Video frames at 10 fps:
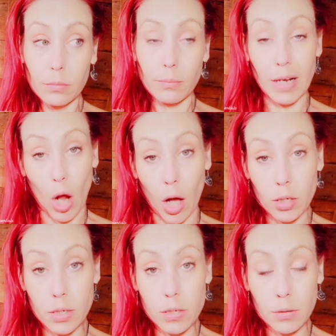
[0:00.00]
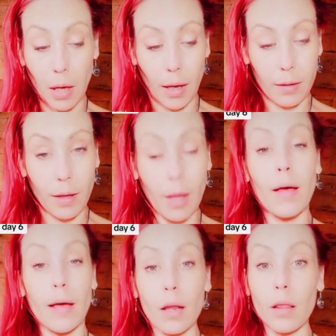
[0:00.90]
my dogs. Okay,
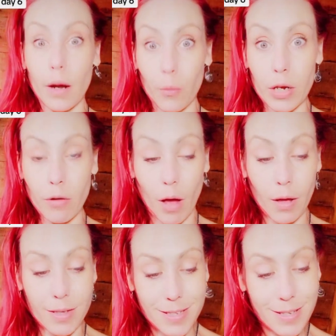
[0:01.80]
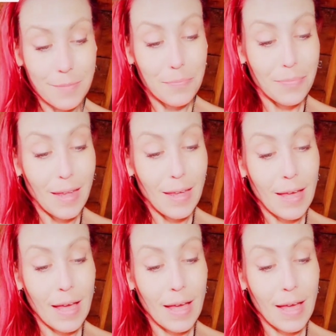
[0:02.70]
I got a lot of wiener dogs.